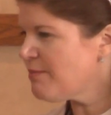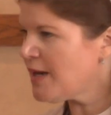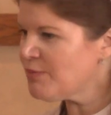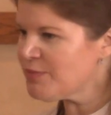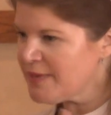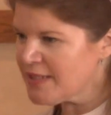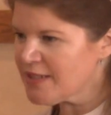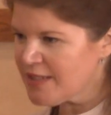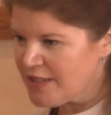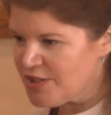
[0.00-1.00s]
Mom will be in
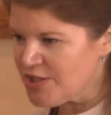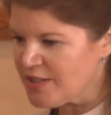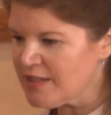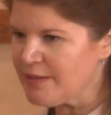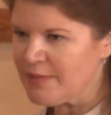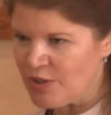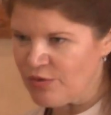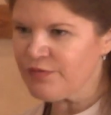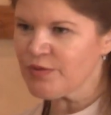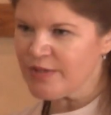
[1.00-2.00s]
the kitchen. Let me
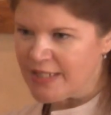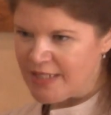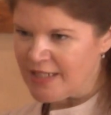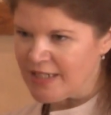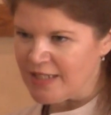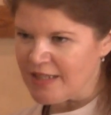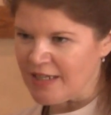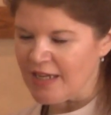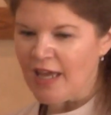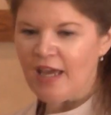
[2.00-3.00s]
know if you need
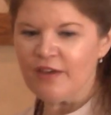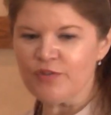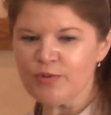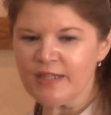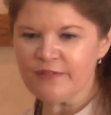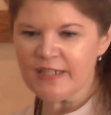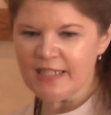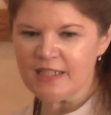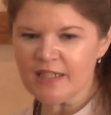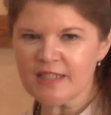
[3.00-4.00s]
anything. If you leave a
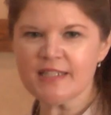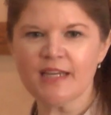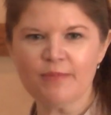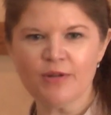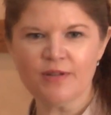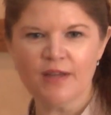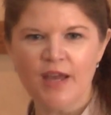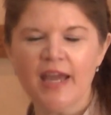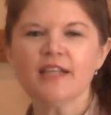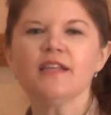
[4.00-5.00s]
need on the table,
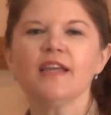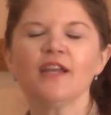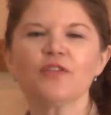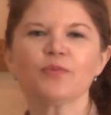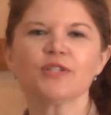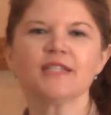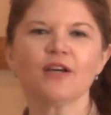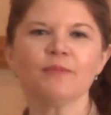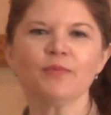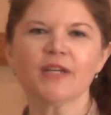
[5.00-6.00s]
in other words,
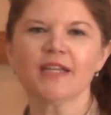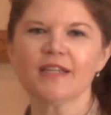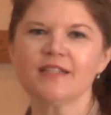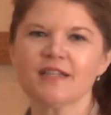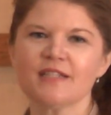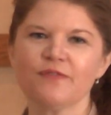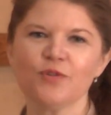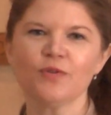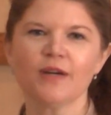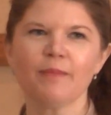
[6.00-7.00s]
tell me what a kid does if
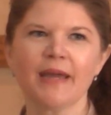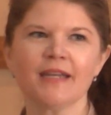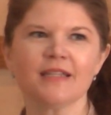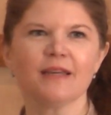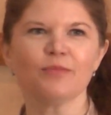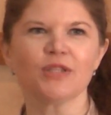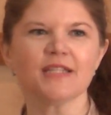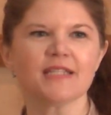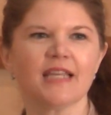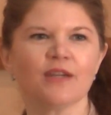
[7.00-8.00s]
you abandon them with
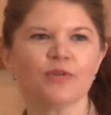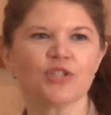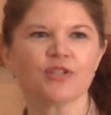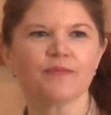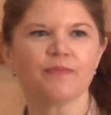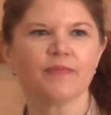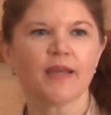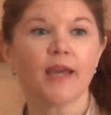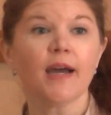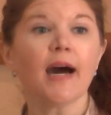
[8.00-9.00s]
this language.
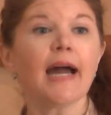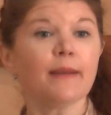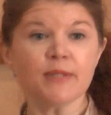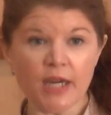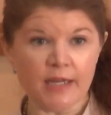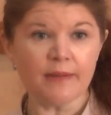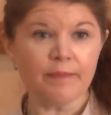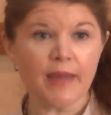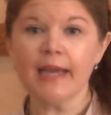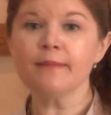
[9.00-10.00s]
I am done.
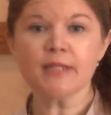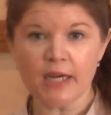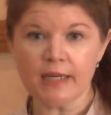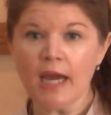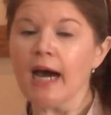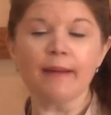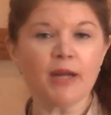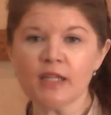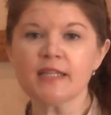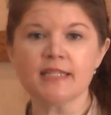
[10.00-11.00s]
I am done. I'm
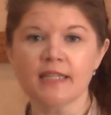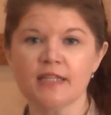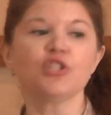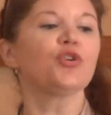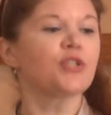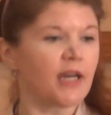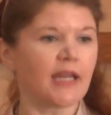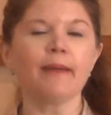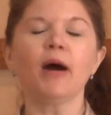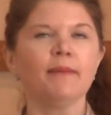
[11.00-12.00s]
not listening to this. You're
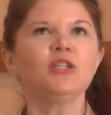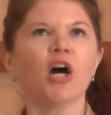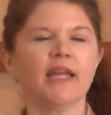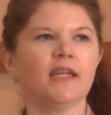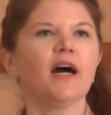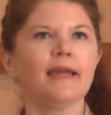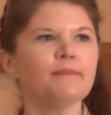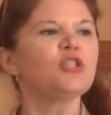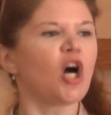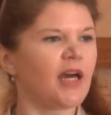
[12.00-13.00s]
done. I'm, I'm done. I
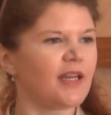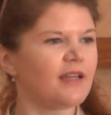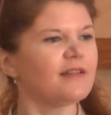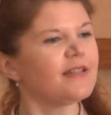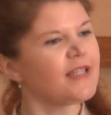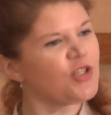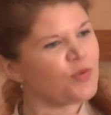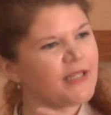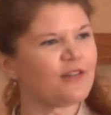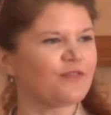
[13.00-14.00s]
am done. And then you
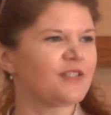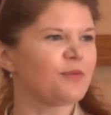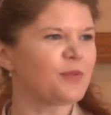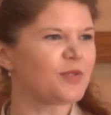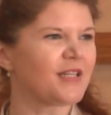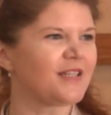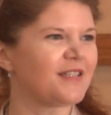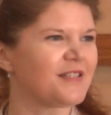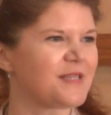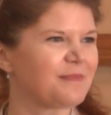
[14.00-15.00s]
leave. Tell me what the kid
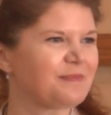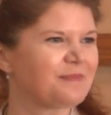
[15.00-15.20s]
does.